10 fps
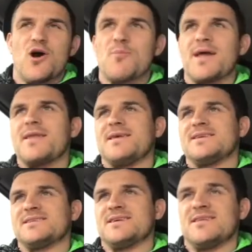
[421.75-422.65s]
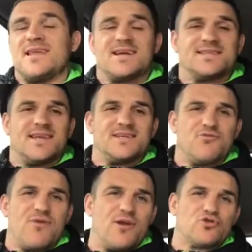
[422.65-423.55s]
home again. It's like I said, it's
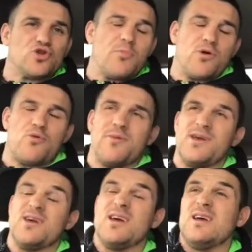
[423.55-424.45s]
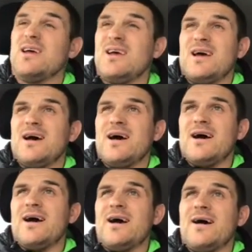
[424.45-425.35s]
a red hot topic with me
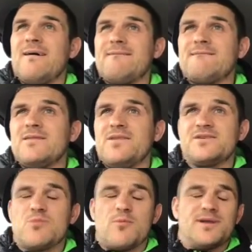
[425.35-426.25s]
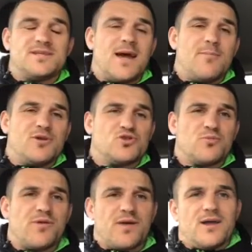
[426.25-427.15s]
at this moment in time. It's
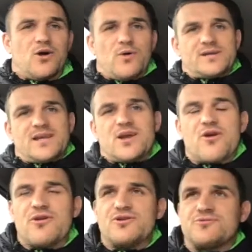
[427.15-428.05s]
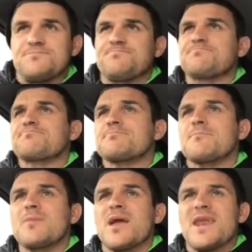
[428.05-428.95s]
something that I always encourage and
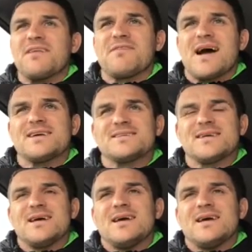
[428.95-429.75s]
advise,